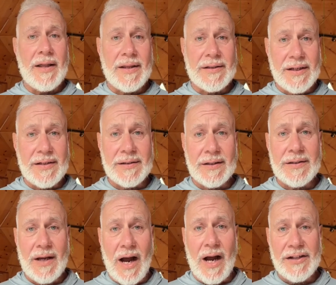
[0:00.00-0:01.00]
the
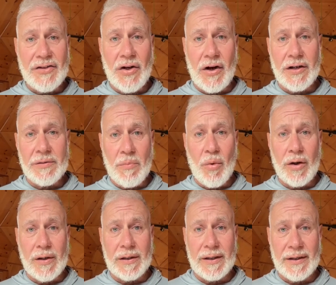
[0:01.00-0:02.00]
distance eye chart
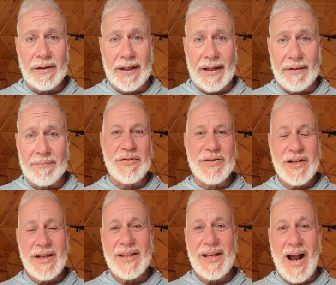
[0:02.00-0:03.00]
more clearly. You
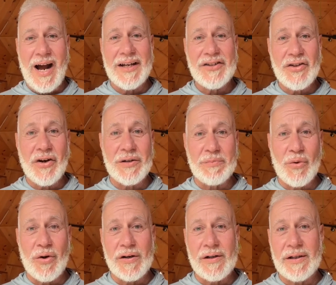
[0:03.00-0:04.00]
see the eye chart
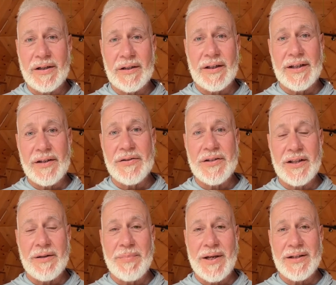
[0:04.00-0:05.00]
more clearly
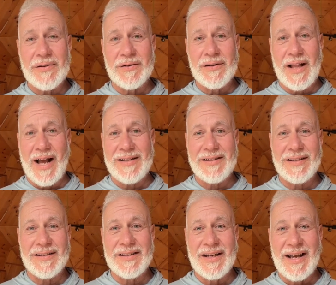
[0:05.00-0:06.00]
using the pinhole
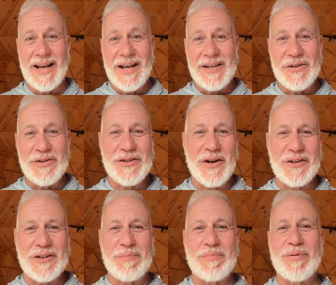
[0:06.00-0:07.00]
glasses, you
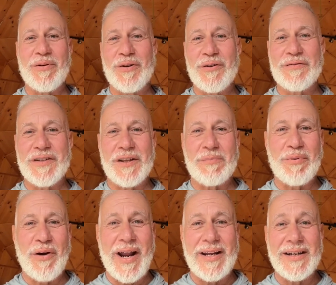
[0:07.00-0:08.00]
start to prove to the
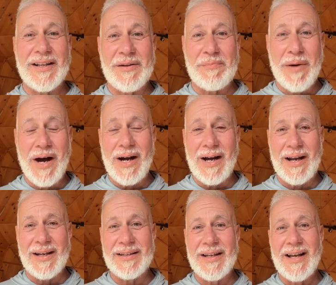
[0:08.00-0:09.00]
brain and the
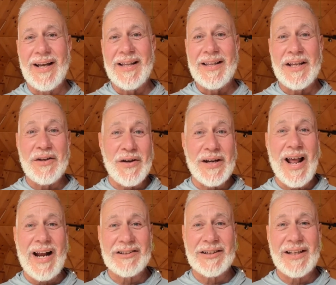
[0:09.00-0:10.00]
mind that you can
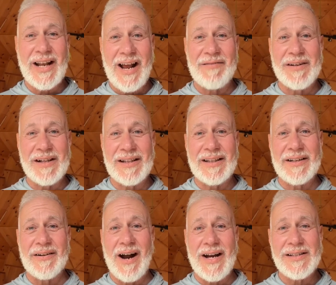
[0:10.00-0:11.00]
actually have
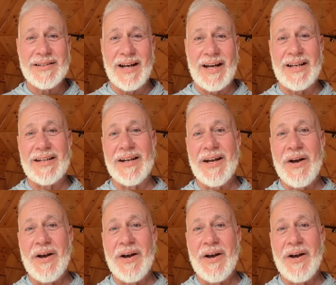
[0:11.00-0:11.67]
clear eyesight